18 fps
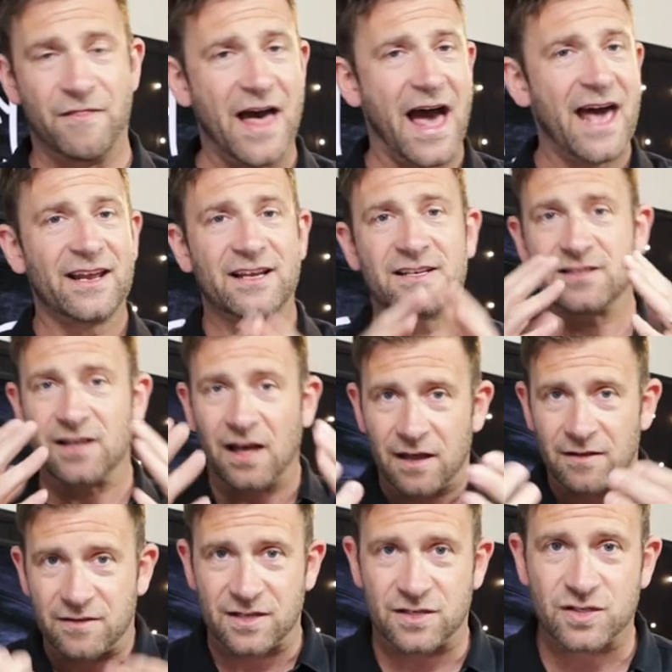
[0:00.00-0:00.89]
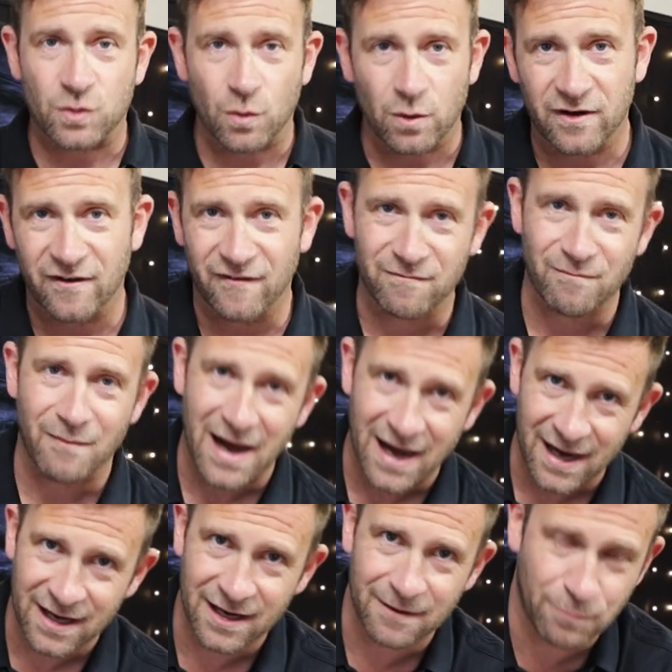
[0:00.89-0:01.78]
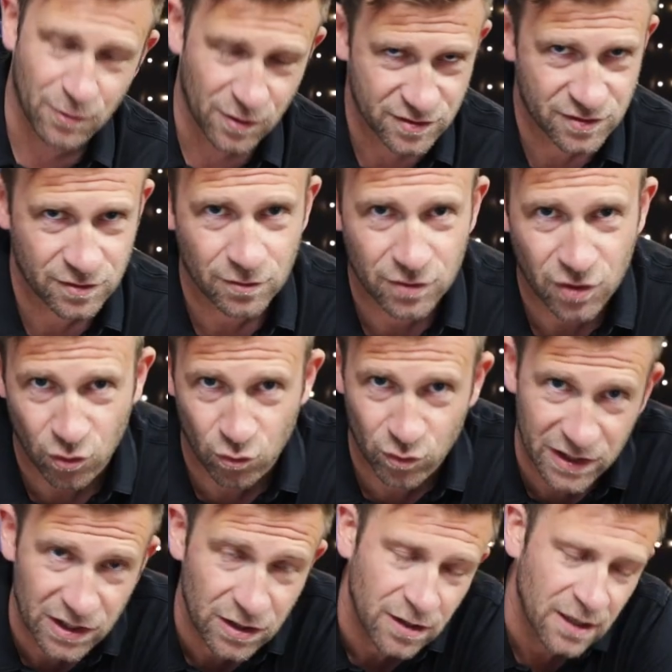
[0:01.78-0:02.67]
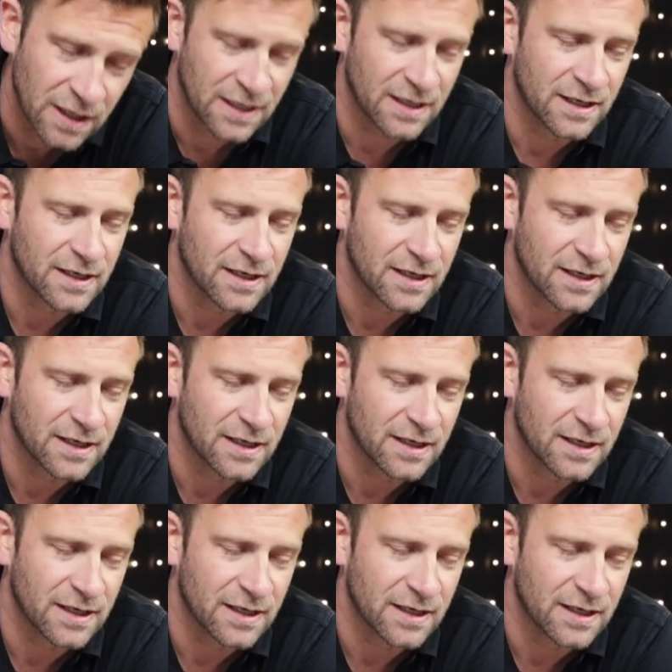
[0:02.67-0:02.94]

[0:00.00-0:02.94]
That is the story of my personal career.